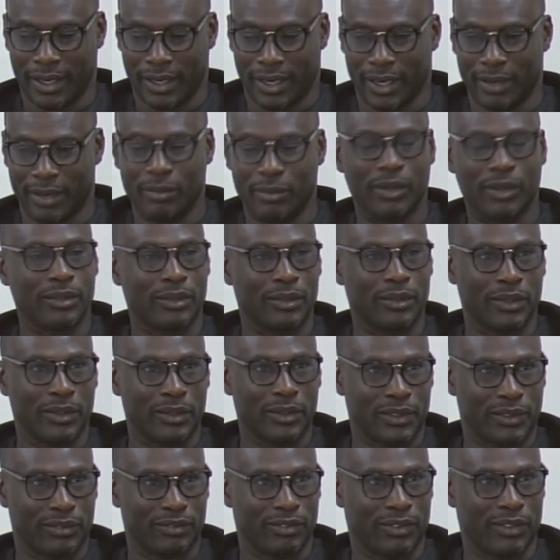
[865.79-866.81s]
among
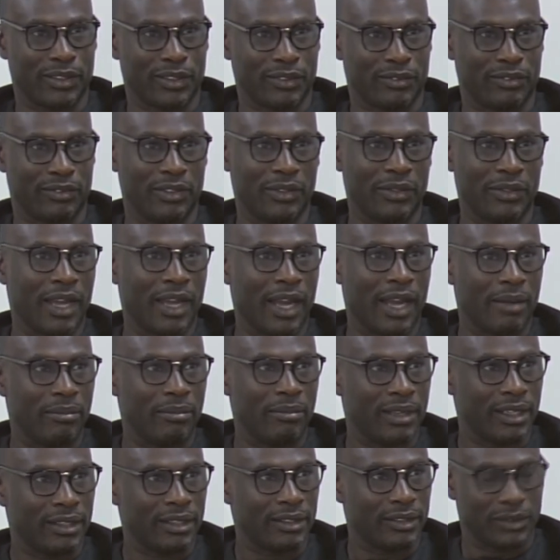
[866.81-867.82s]
those first few
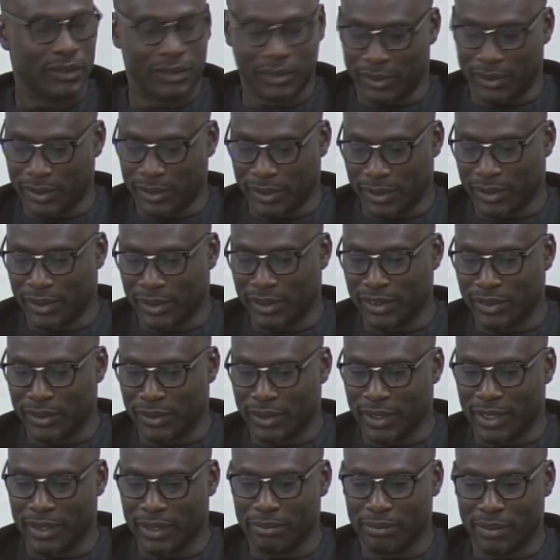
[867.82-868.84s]
Gambians to go on
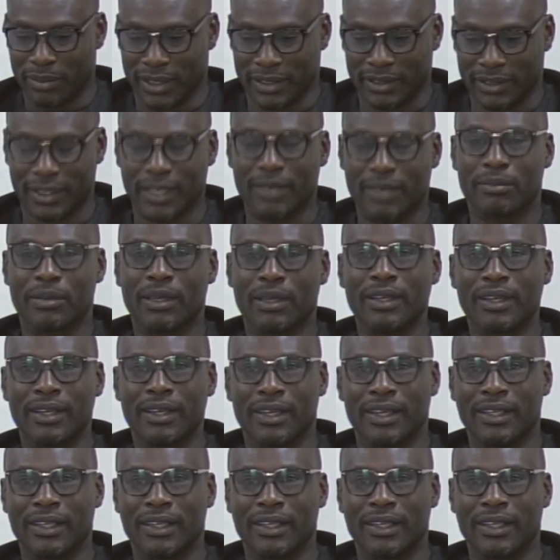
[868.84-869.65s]
UN peacekeeping,